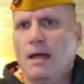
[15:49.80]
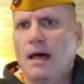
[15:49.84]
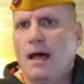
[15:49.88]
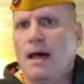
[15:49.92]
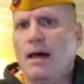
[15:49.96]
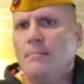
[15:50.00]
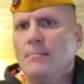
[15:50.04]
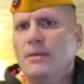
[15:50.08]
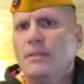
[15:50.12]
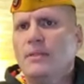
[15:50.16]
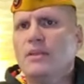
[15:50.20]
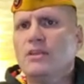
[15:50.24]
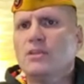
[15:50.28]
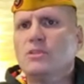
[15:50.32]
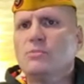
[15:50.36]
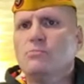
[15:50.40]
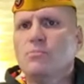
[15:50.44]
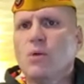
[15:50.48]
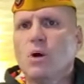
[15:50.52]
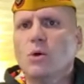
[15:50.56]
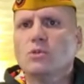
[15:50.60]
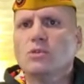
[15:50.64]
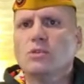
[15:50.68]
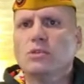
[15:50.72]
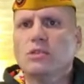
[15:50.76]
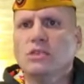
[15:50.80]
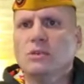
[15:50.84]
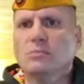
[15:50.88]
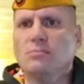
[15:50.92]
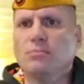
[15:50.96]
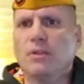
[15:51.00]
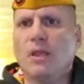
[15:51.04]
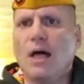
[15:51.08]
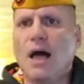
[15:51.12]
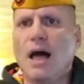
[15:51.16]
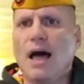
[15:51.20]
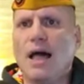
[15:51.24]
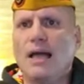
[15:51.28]
And this mostly
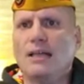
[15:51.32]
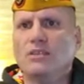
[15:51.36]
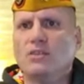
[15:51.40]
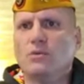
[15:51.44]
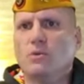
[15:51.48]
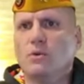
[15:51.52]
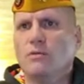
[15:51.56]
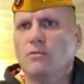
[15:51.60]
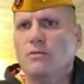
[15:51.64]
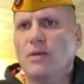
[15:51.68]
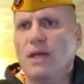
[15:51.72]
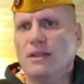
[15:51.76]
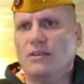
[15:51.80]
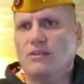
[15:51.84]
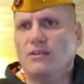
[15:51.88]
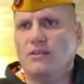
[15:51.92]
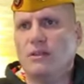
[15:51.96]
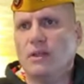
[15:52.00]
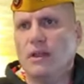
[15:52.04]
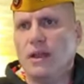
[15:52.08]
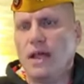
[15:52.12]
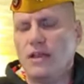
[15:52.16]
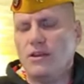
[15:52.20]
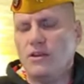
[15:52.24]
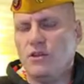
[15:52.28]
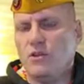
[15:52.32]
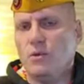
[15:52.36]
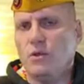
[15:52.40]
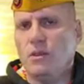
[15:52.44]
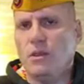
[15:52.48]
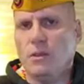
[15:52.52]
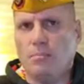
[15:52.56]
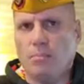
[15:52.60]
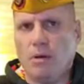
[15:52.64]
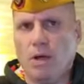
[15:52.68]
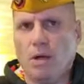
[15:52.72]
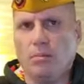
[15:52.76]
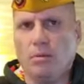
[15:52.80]
applies to events that I do
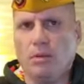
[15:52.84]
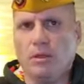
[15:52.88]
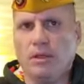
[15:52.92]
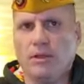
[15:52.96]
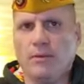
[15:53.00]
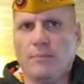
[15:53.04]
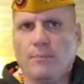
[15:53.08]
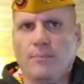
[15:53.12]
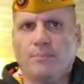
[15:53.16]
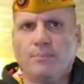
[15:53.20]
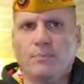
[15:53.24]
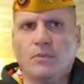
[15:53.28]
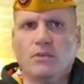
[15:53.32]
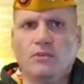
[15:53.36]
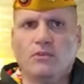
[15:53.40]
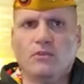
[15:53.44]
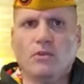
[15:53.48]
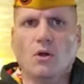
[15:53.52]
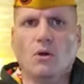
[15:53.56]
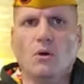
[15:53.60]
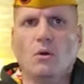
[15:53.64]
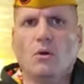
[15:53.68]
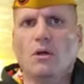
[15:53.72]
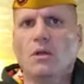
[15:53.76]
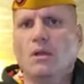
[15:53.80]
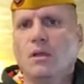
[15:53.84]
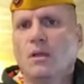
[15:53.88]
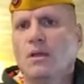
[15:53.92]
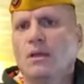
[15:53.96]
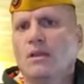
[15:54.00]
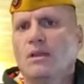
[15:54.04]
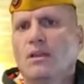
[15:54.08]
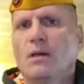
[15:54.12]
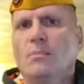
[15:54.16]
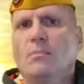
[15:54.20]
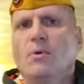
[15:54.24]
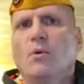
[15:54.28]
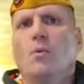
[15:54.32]
in the public. So
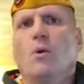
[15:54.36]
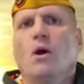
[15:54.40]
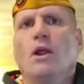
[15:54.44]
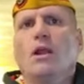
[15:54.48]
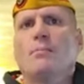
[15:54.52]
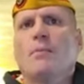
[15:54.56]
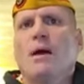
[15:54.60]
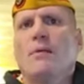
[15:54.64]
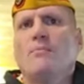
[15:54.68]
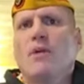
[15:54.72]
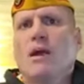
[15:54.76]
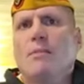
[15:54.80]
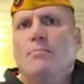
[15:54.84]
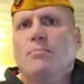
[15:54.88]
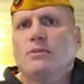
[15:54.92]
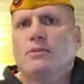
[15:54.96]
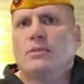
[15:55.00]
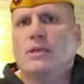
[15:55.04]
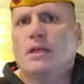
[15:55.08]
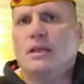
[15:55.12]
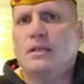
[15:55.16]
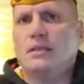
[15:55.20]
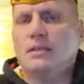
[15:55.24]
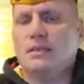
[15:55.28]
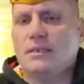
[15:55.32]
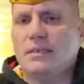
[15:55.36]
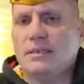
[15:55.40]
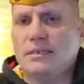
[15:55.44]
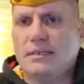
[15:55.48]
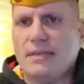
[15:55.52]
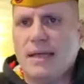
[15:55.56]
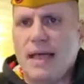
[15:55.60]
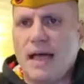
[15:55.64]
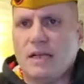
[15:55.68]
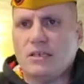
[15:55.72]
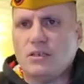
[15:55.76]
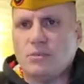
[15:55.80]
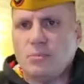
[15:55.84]
number 1, am I representing the
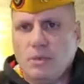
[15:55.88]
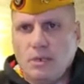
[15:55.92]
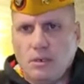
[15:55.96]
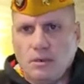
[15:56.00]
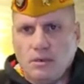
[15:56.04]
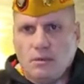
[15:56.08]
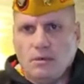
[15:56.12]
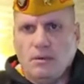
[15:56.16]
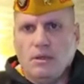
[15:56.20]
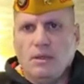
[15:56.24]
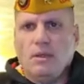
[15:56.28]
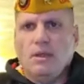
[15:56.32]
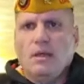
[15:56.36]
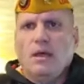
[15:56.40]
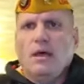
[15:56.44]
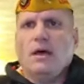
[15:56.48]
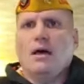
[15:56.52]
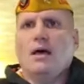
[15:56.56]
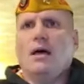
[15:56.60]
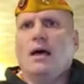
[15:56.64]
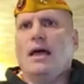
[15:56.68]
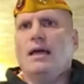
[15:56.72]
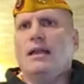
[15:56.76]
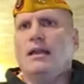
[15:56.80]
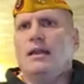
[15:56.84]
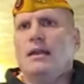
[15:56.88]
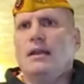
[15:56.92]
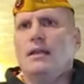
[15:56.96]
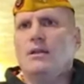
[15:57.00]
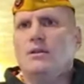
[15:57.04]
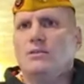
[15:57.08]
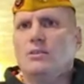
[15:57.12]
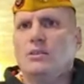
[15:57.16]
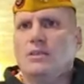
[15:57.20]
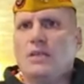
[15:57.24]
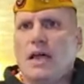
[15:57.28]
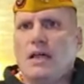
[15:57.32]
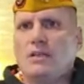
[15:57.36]
detachment at an
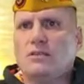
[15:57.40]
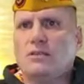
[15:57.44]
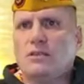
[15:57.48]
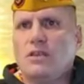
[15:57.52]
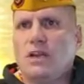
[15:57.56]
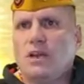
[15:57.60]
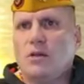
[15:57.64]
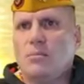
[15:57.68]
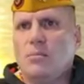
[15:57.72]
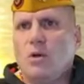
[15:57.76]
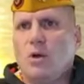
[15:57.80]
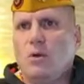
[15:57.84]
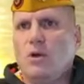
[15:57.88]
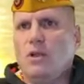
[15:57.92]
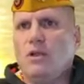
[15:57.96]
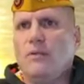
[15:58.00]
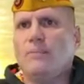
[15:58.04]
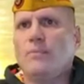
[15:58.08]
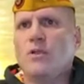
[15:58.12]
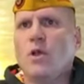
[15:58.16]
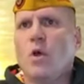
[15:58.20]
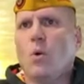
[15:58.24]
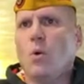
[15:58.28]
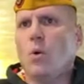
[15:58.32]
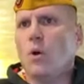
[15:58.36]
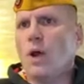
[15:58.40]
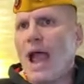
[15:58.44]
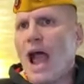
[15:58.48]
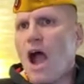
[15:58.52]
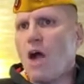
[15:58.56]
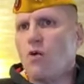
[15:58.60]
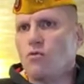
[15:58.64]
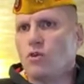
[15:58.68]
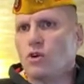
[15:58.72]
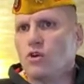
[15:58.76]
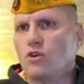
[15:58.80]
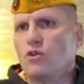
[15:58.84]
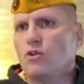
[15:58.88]
Eagle Scout ceremony or
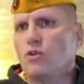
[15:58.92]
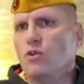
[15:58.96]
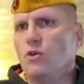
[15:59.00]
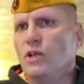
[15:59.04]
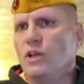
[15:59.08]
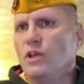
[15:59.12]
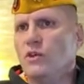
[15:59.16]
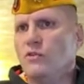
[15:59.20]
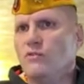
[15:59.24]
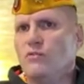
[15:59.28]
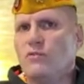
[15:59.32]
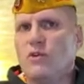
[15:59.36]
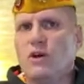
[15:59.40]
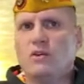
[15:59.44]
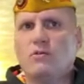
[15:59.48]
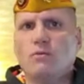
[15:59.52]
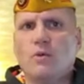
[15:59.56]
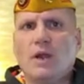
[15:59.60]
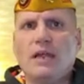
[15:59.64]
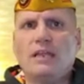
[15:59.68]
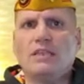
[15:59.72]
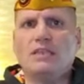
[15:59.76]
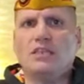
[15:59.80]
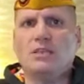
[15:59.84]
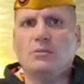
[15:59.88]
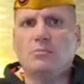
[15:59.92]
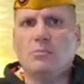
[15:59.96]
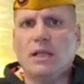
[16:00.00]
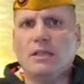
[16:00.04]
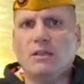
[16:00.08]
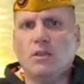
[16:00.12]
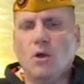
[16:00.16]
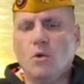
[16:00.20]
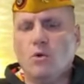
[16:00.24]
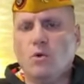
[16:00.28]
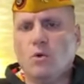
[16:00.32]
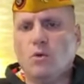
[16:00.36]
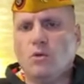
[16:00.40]
out recruiting, fundraising in my
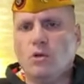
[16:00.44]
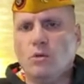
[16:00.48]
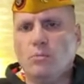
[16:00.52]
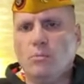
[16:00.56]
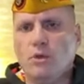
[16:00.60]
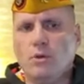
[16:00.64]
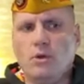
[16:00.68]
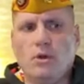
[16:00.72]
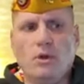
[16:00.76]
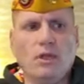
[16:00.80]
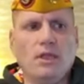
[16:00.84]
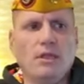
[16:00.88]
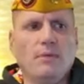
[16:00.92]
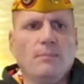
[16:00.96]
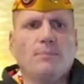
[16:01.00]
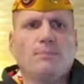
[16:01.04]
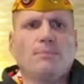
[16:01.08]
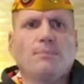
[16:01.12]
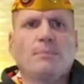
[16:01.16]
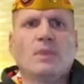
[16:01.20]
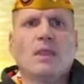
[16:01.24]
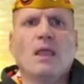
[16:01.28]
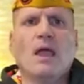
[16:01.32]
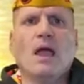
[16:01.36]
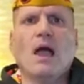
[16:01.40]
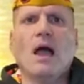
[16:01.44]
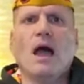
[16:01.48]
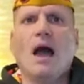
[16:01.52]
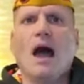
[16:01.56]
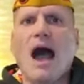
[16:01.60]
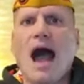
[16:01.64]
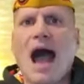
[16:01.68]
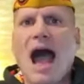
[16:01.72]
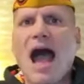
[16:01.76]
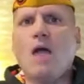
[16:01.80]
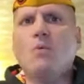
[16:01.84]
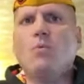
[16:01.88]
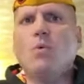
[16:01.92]
local community?
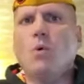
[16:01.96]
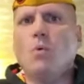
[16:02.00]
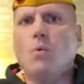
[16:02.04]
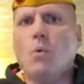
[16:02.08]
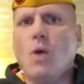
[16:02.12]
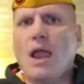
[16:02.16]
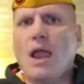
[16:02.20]
I will